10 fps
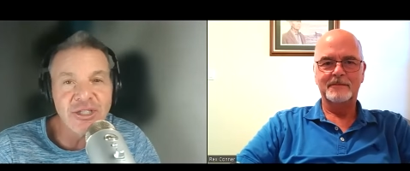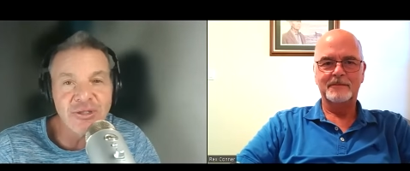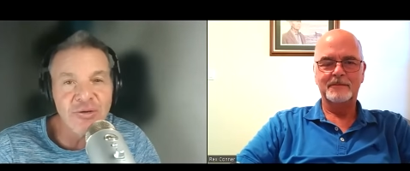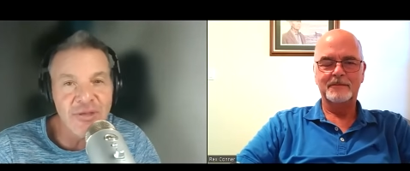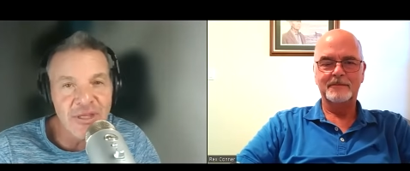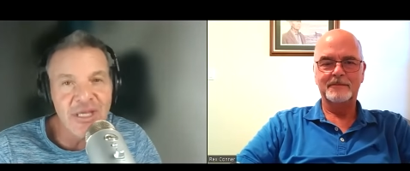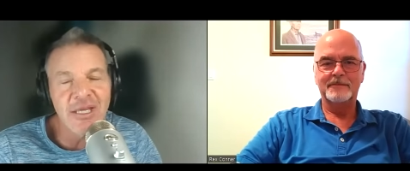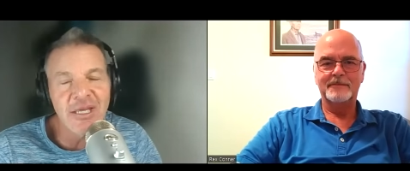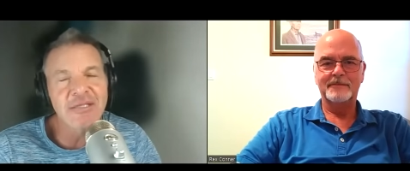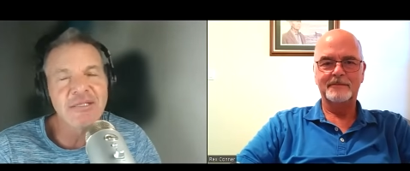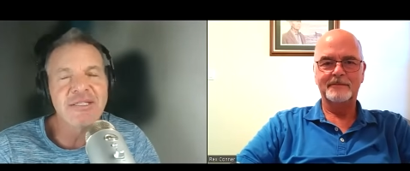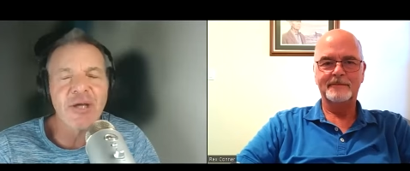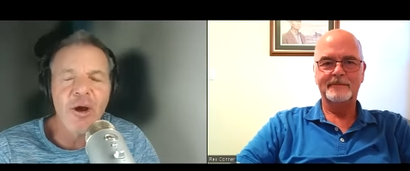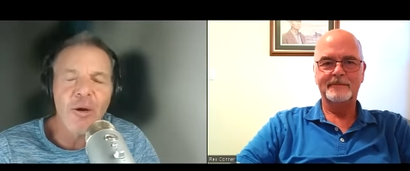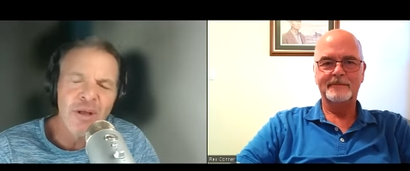Speaker 1: certain things.
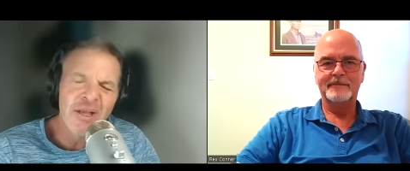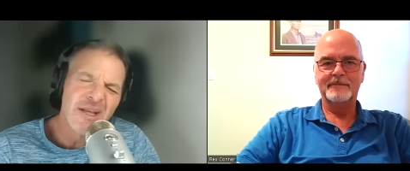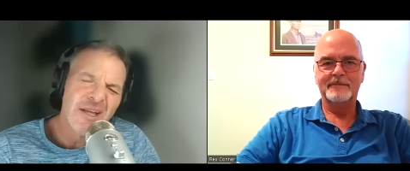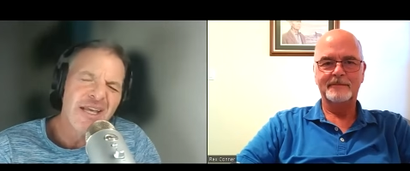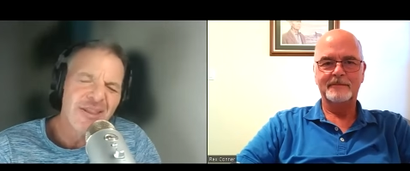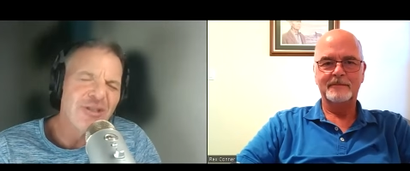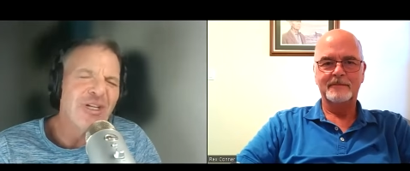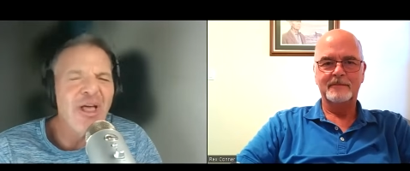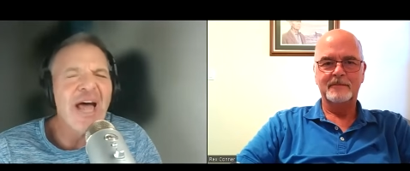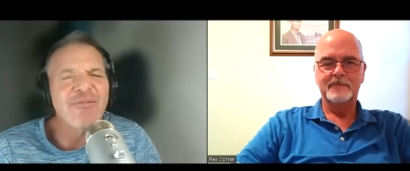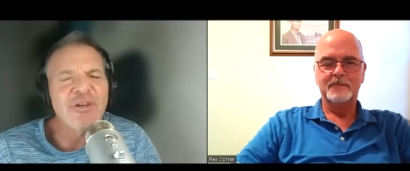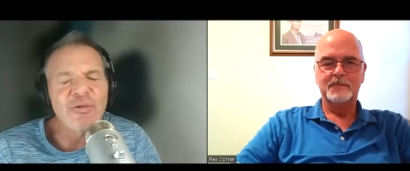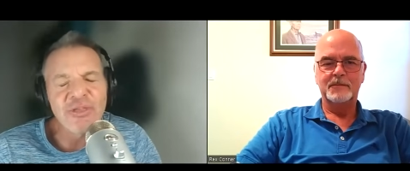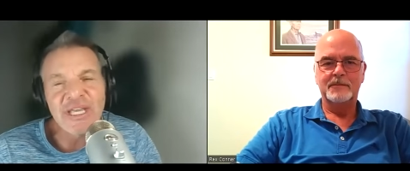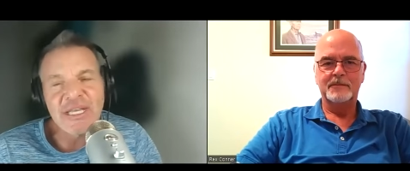So there's a lot of
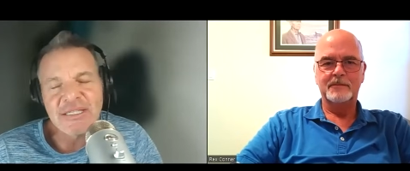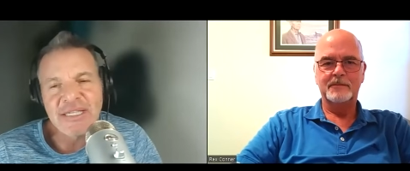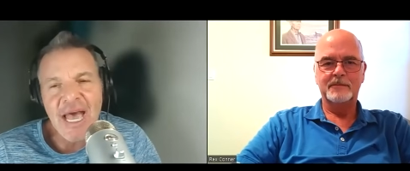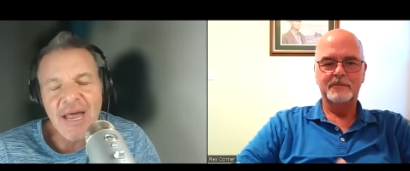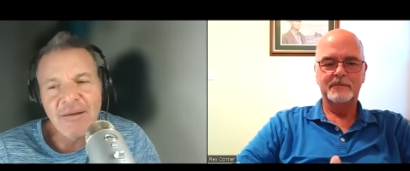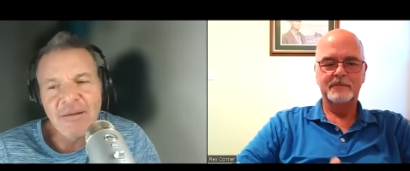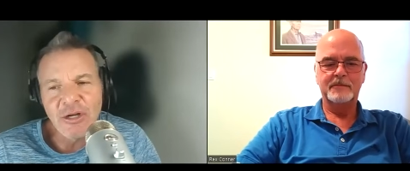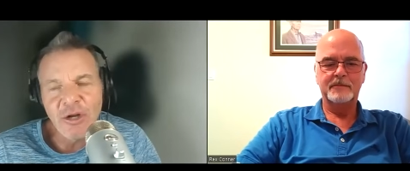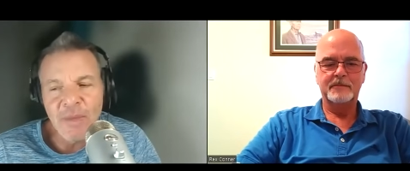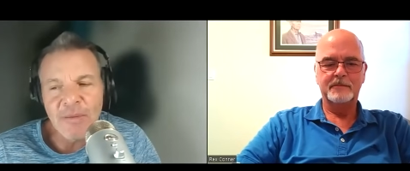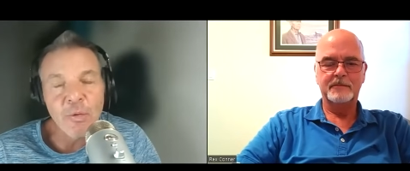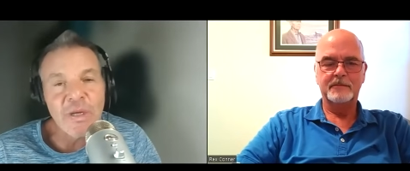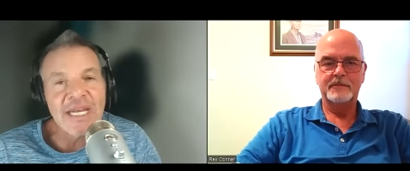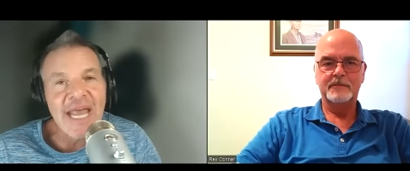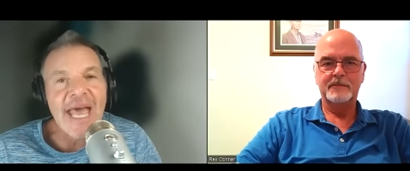new things that, you know, maybe we
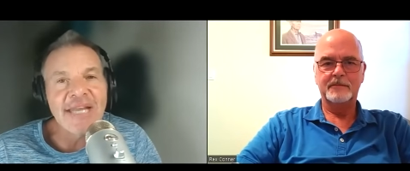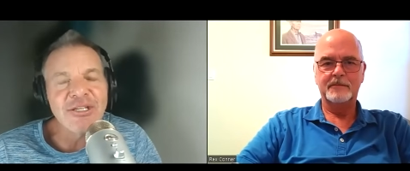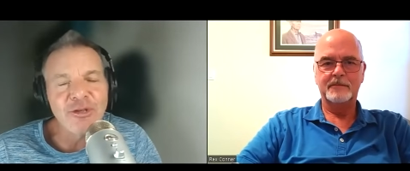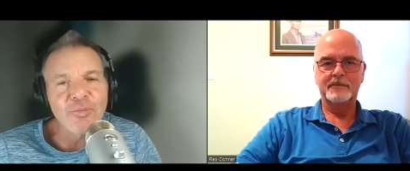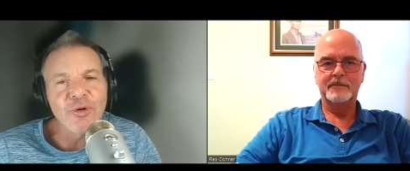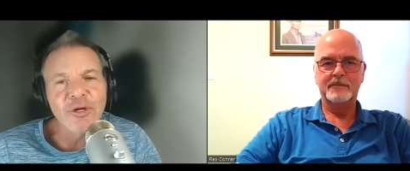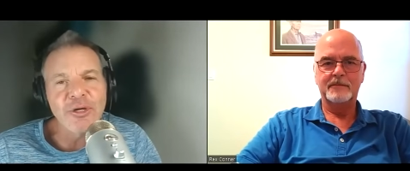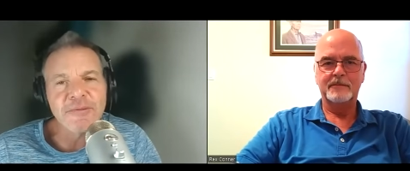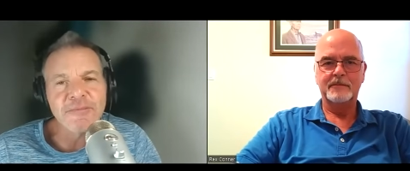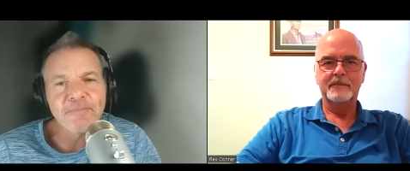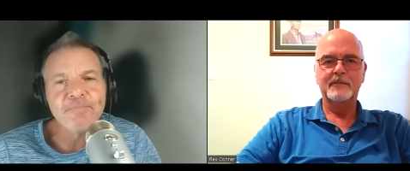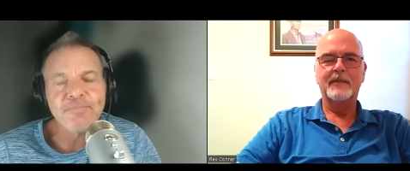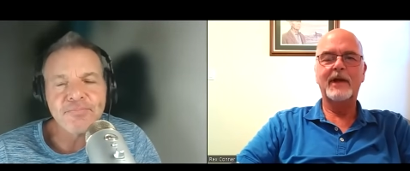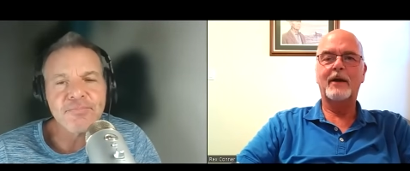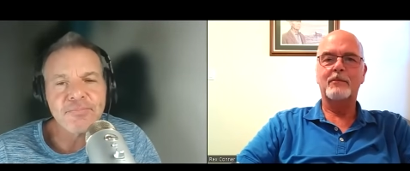can add to the book.
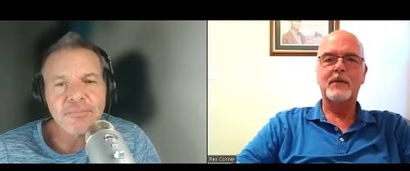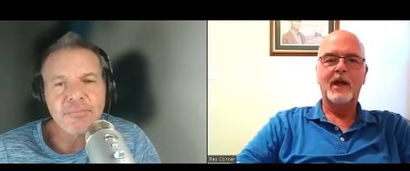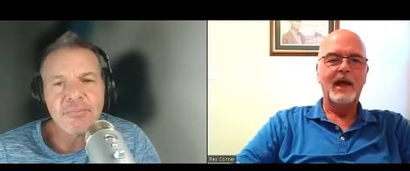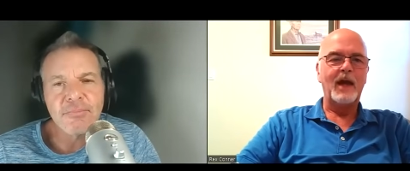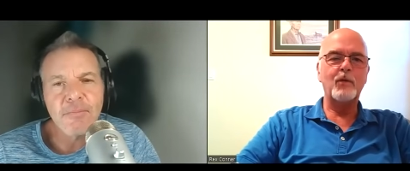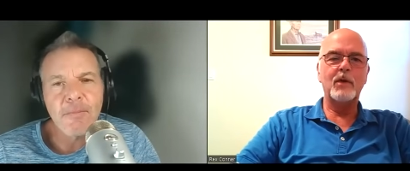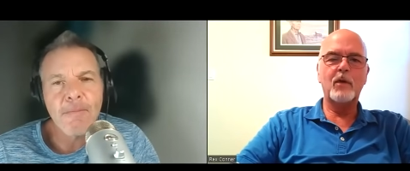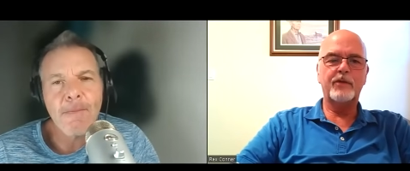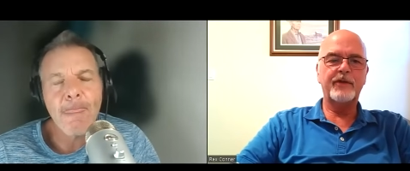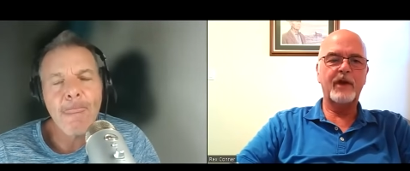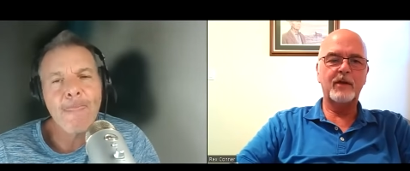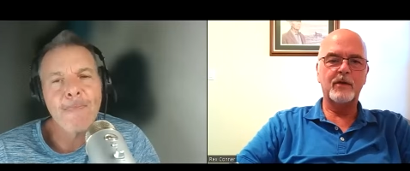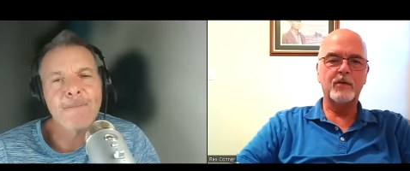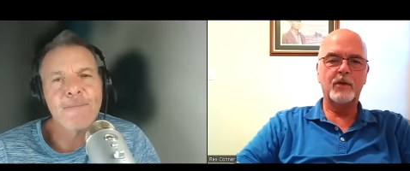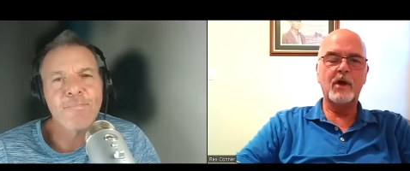
Speaker 2: Yeah. And we aren't
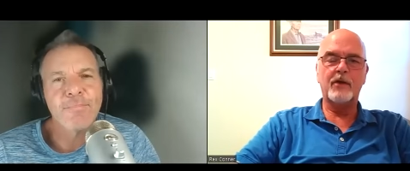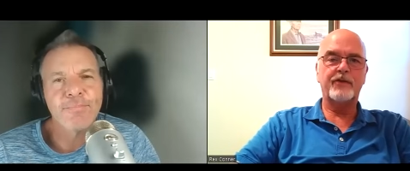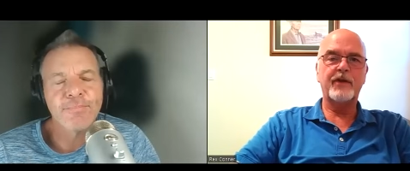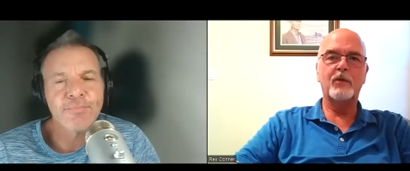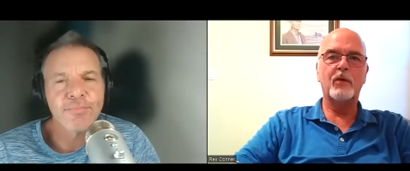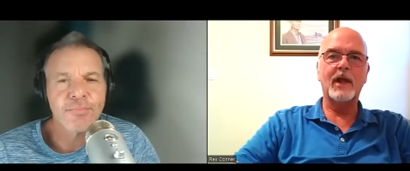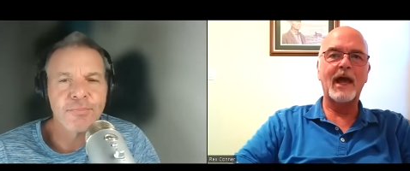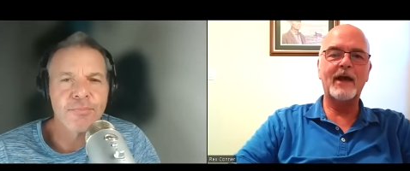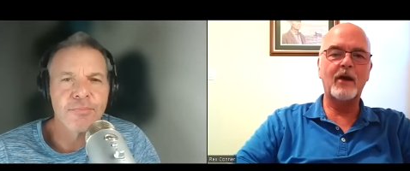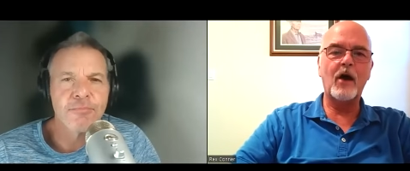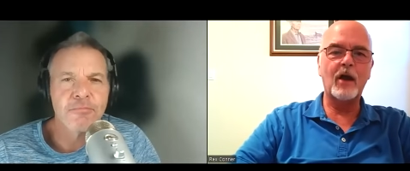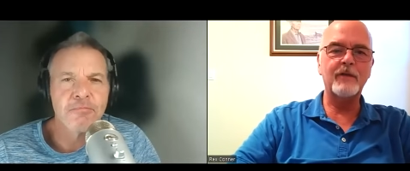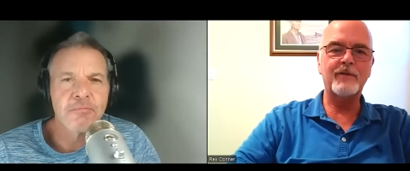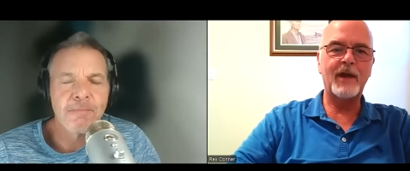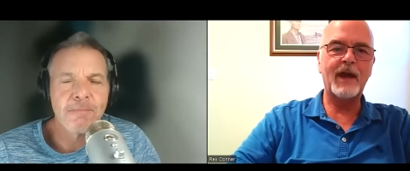saying we'll add
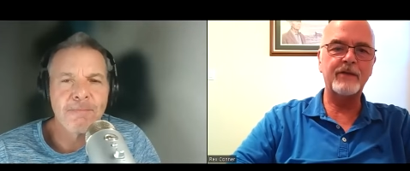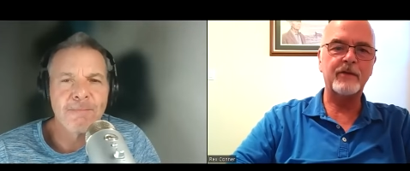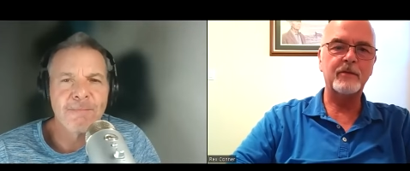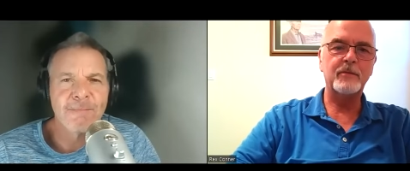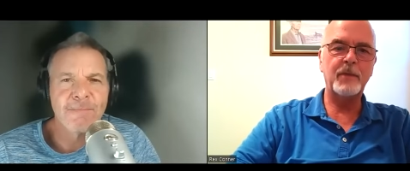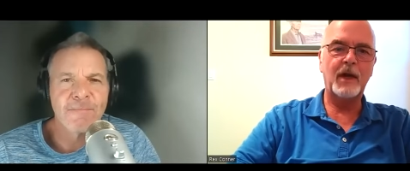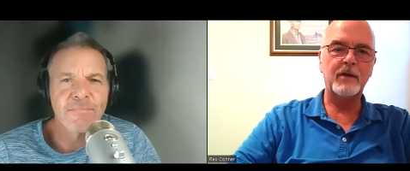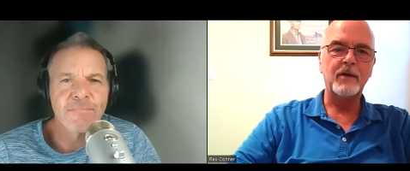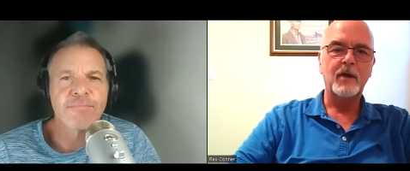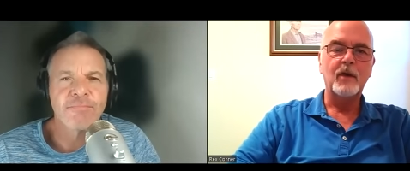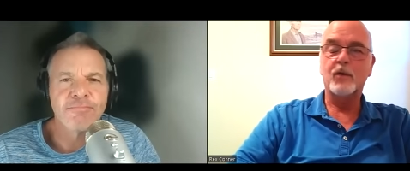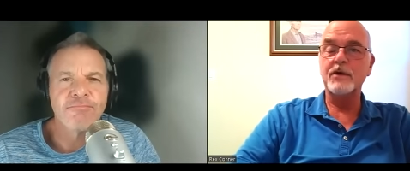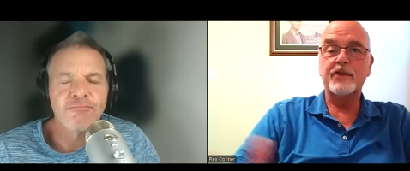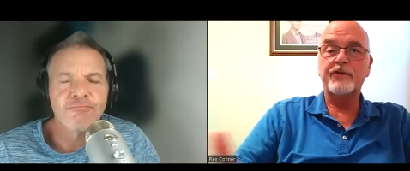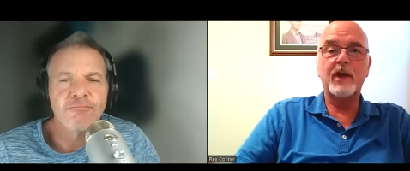all of that. but
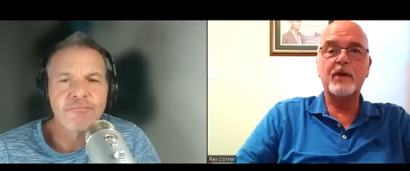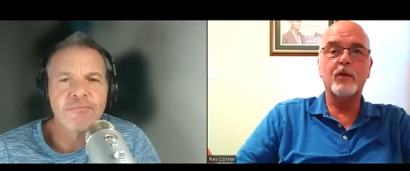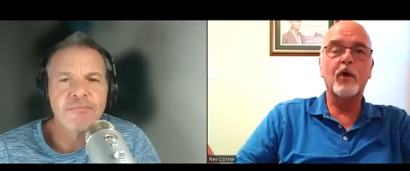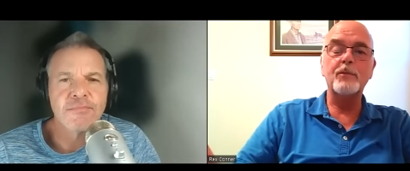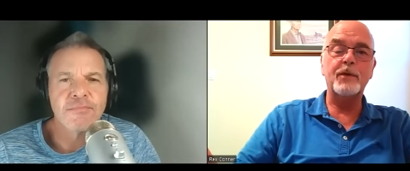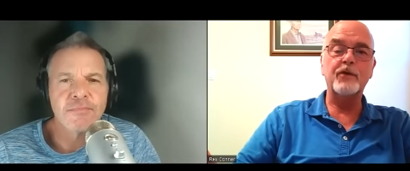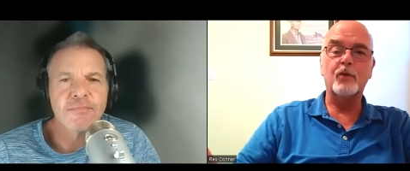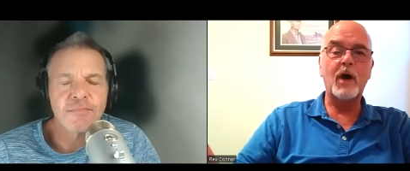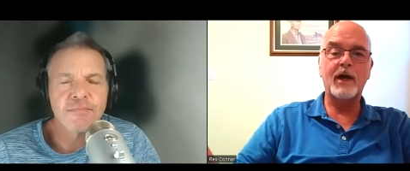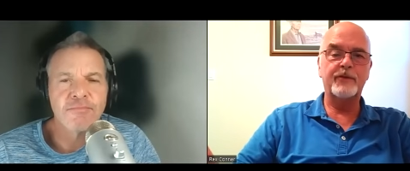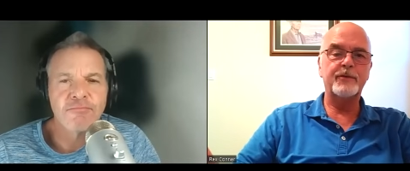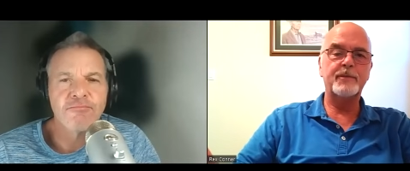we're just saying we're open to wild